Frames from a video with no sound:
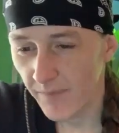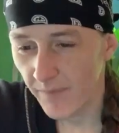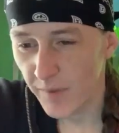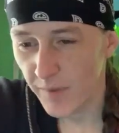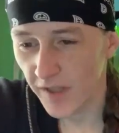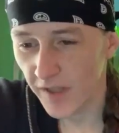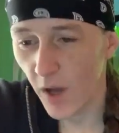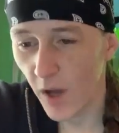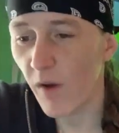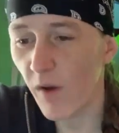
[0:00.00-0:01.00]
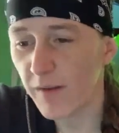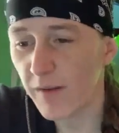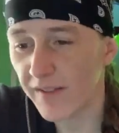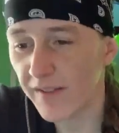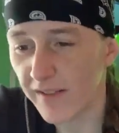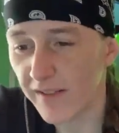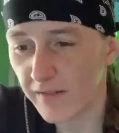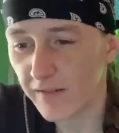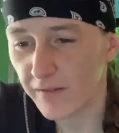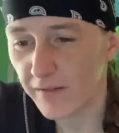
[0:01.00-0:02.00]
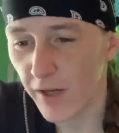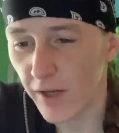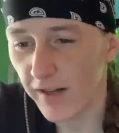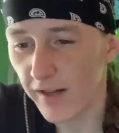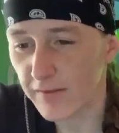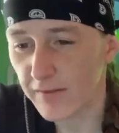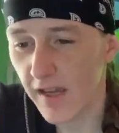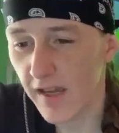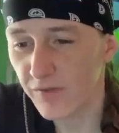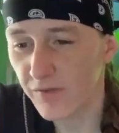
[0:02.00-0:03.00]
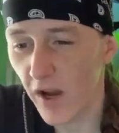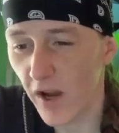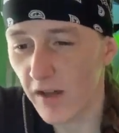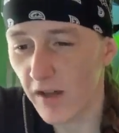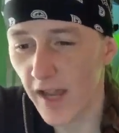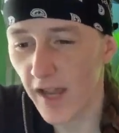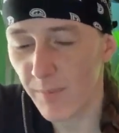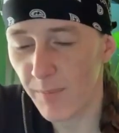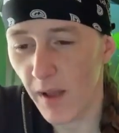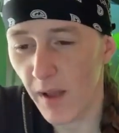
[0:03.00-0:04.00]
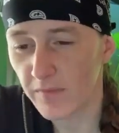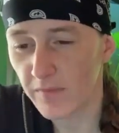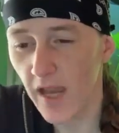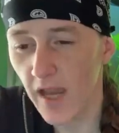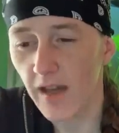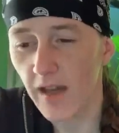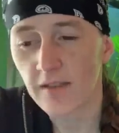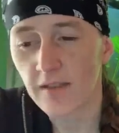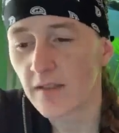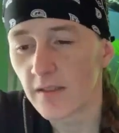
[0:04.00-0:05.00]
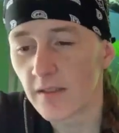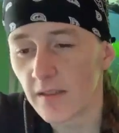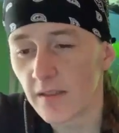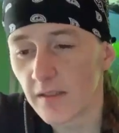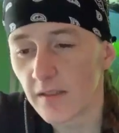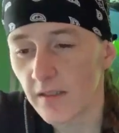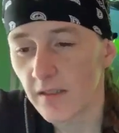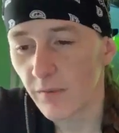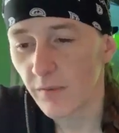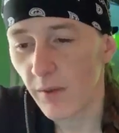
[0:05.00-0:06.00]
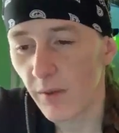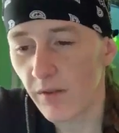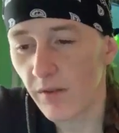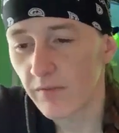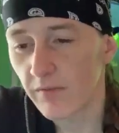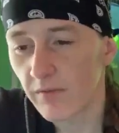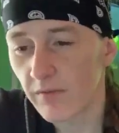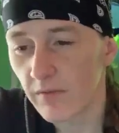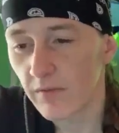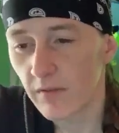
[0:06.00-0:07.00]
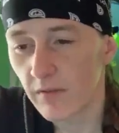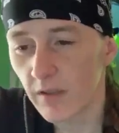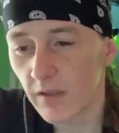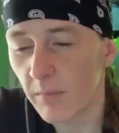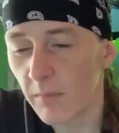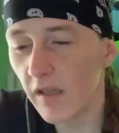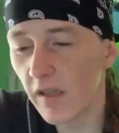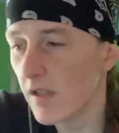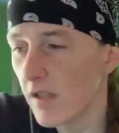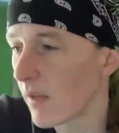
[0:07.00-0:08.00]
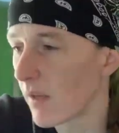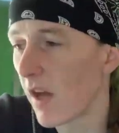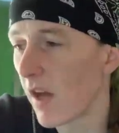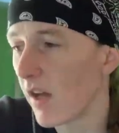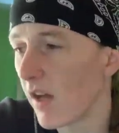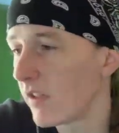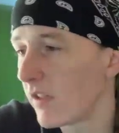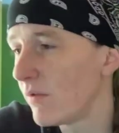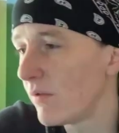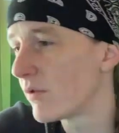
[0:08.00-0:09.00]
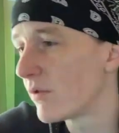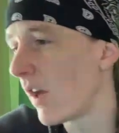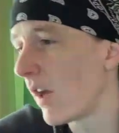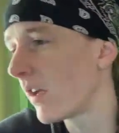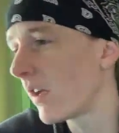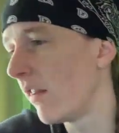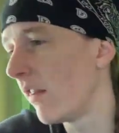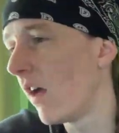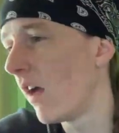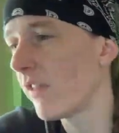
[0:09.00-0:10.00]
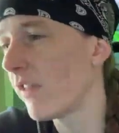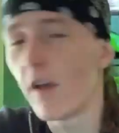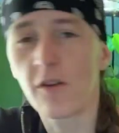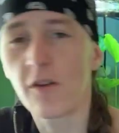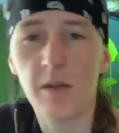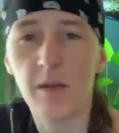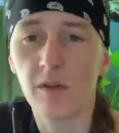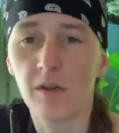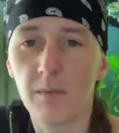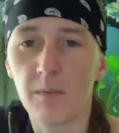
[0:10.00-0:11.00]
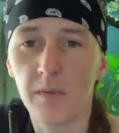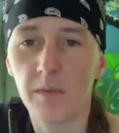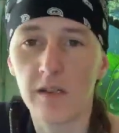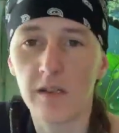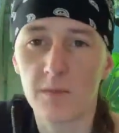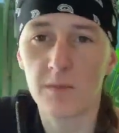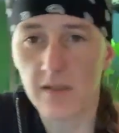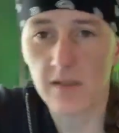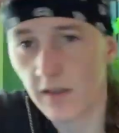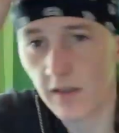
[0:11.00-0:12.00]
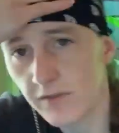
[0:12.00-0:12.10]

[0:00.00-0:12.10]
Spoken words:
Priscilla, oh, and a chameleon. Crocodile, skinks, frogs. I got problems. Yeah, it's a rabbit hole. Chameleons, I'm not a huge, like, I love that other people keep chameleons because I love